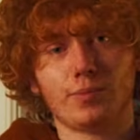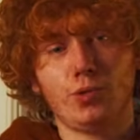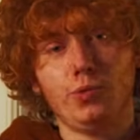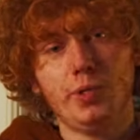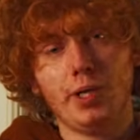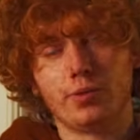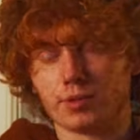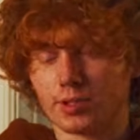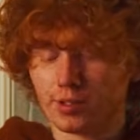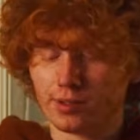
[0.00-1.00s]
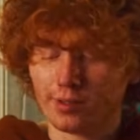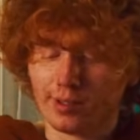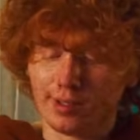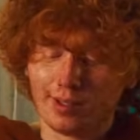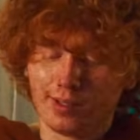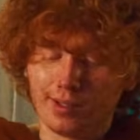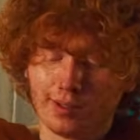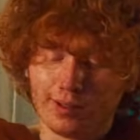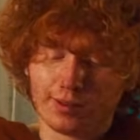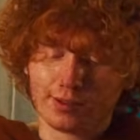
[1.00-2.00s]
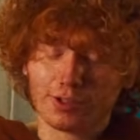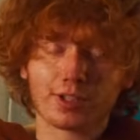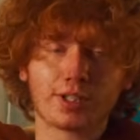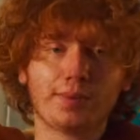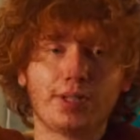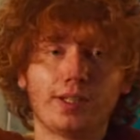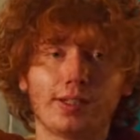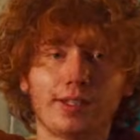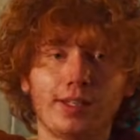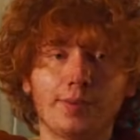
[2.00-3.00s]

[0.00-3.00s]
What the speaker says: Who knows? Just something to think